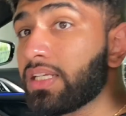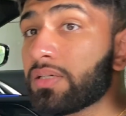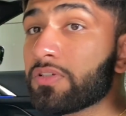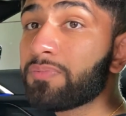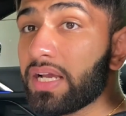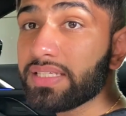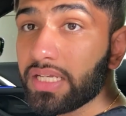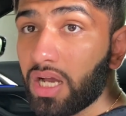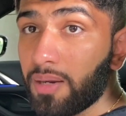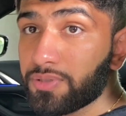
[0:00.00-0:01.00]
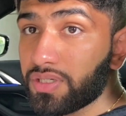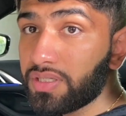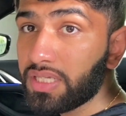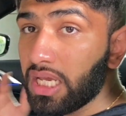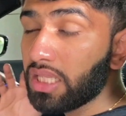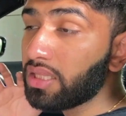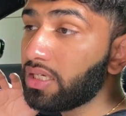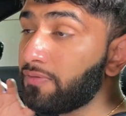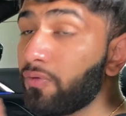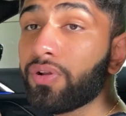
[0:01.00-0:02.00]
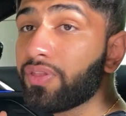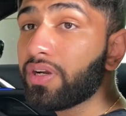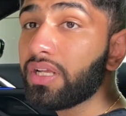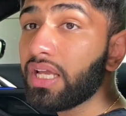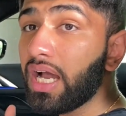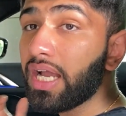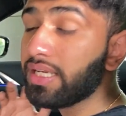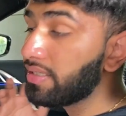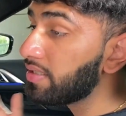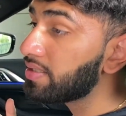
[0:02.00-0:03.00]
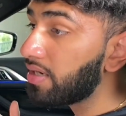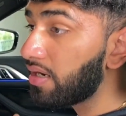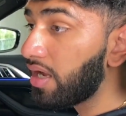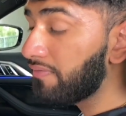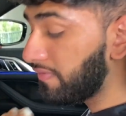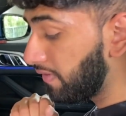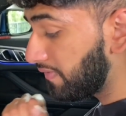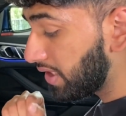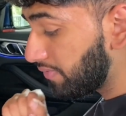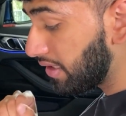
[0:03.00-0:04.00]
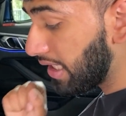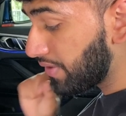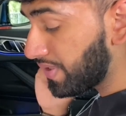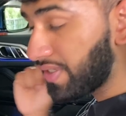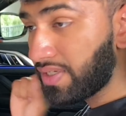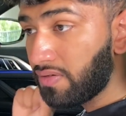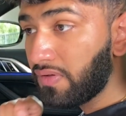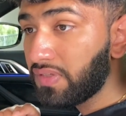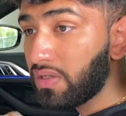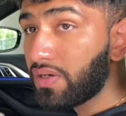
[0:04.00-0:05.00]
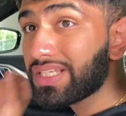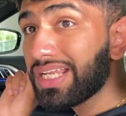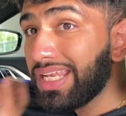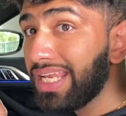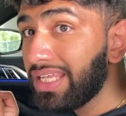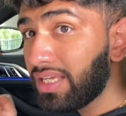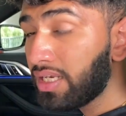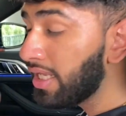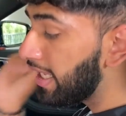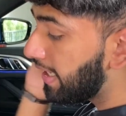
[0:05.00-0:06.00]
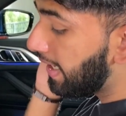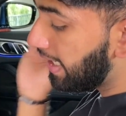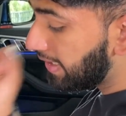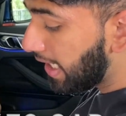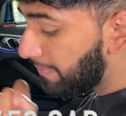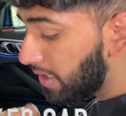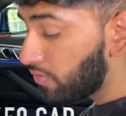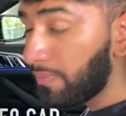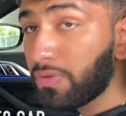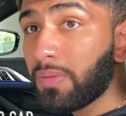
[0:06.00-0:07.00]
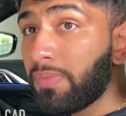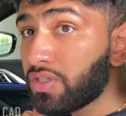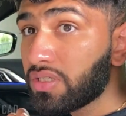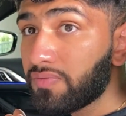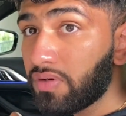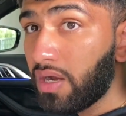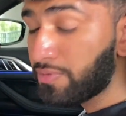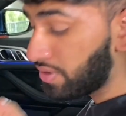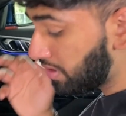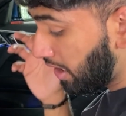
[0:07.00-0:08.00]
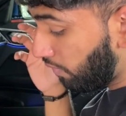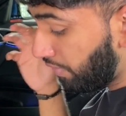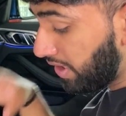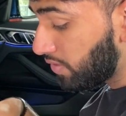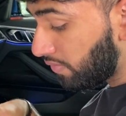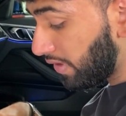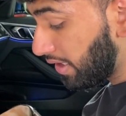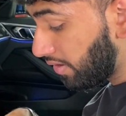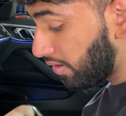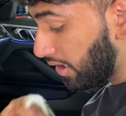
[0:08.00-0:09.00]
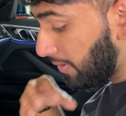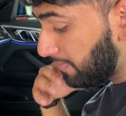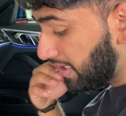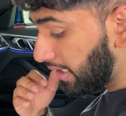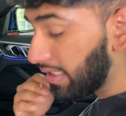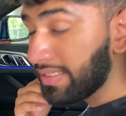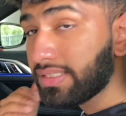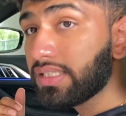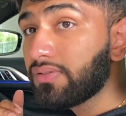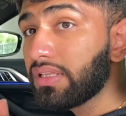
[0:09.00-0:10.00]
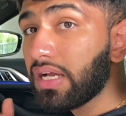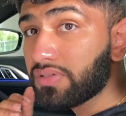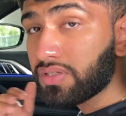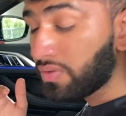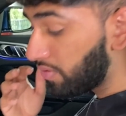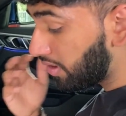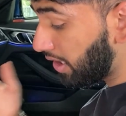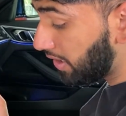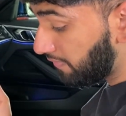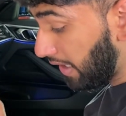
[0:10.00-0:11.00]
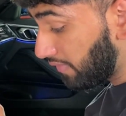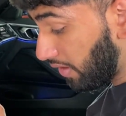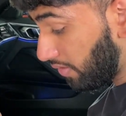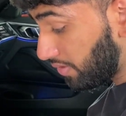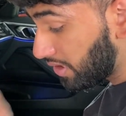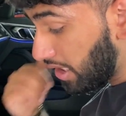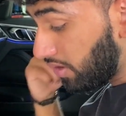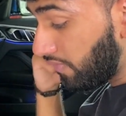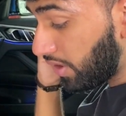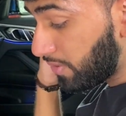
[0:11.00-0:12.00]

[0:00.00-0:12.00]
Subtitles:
terms of pricing and options, the 430i does start off at $53,650 Canadian and can be equipped with a bunch of different options. With this one right here sitting at $63,295, you've got your